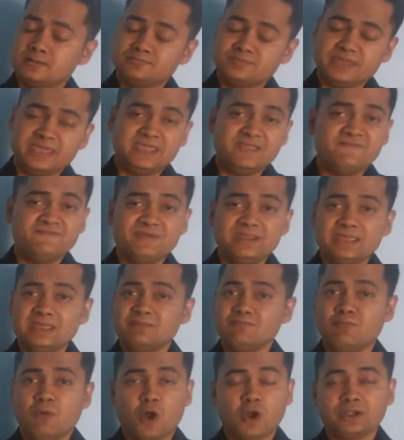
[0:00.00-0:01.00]

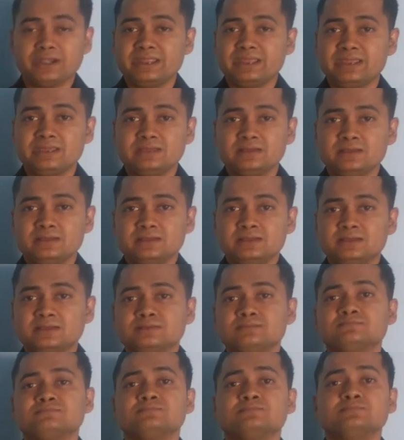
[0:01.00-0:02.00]
evening, morning,
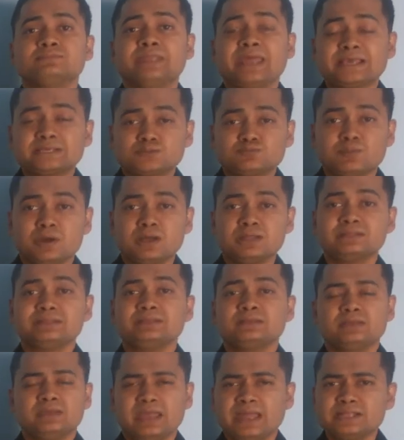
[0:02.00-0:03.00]
next
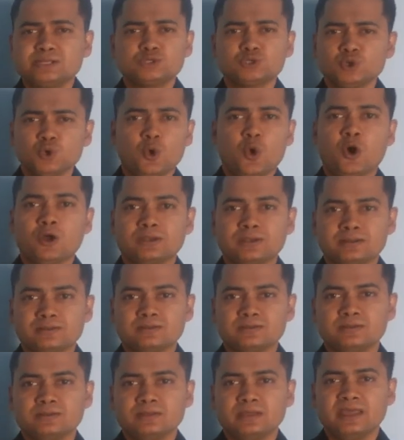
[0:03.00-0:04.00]
month, and so on.
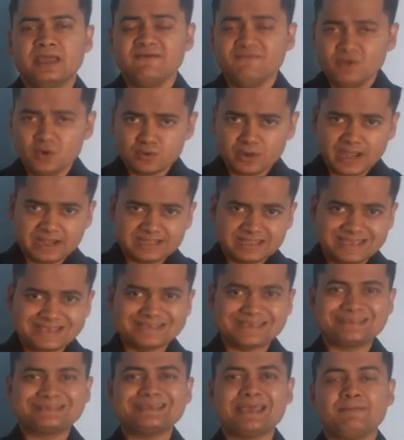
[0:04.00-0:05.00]
Have a look at these
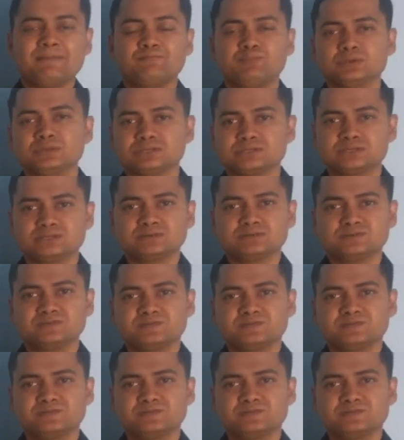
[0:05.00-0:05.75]
examples.